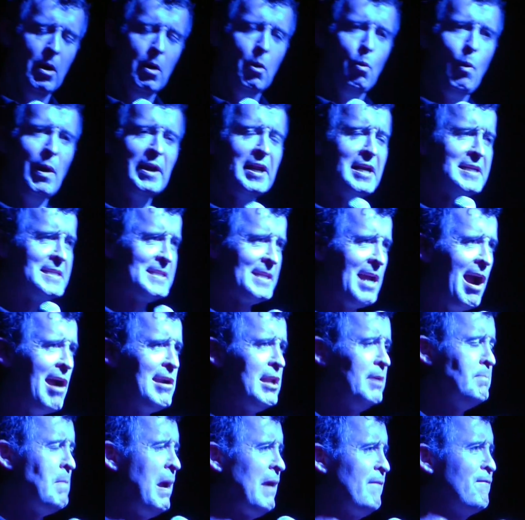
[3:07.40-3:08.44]
When I
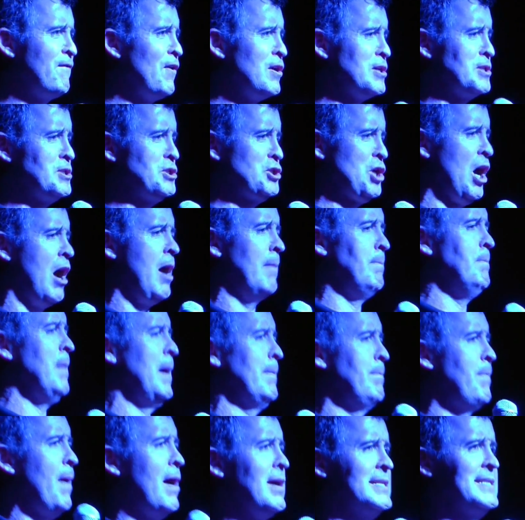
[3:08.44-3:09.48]
started my first job, my
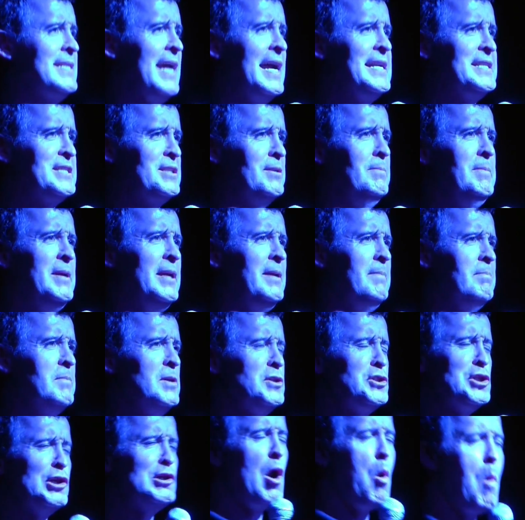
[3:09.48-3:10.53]
boss said to me,
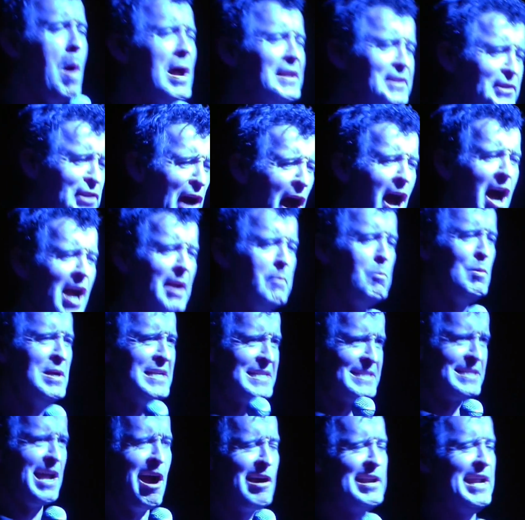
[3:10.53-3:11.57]
"Do you know what time we
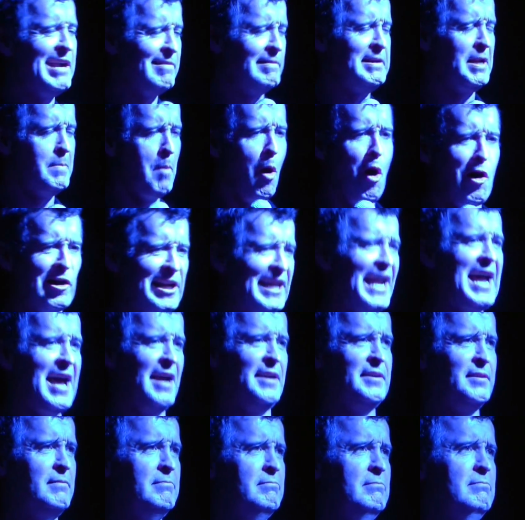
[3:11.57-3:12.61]
start here in the morning
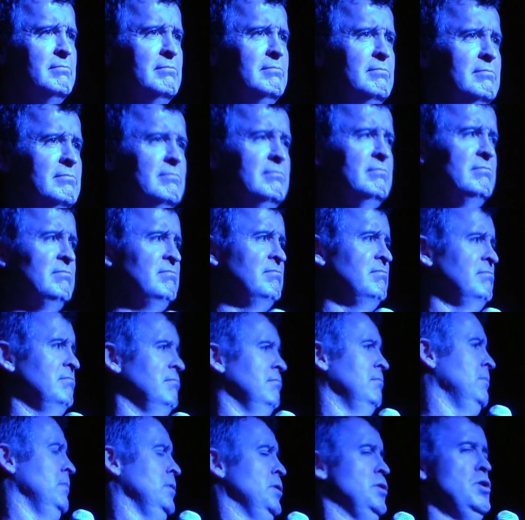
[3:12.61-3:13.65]
at?"
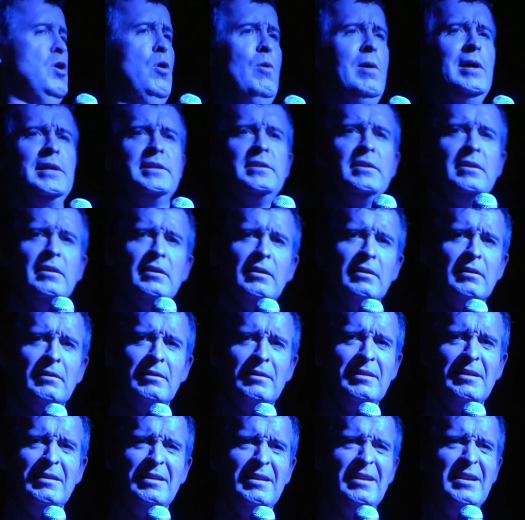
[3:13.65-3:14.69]
No idea.
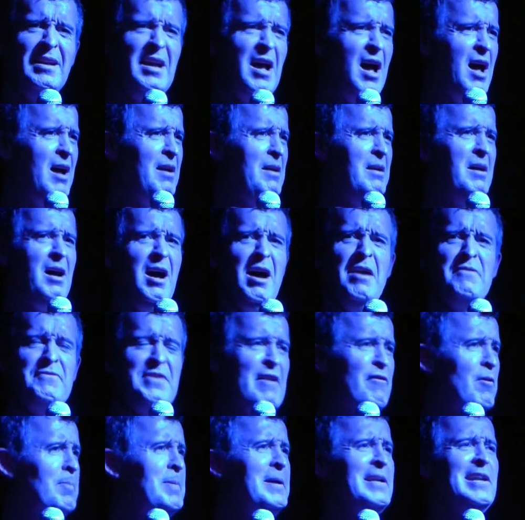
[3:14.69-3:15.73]
I've
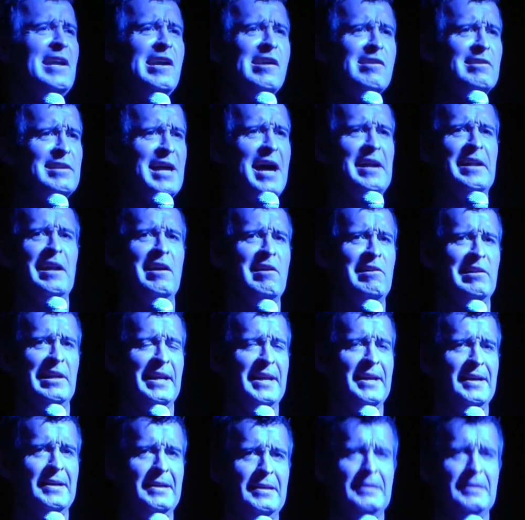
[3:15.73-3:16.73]
never been here that early.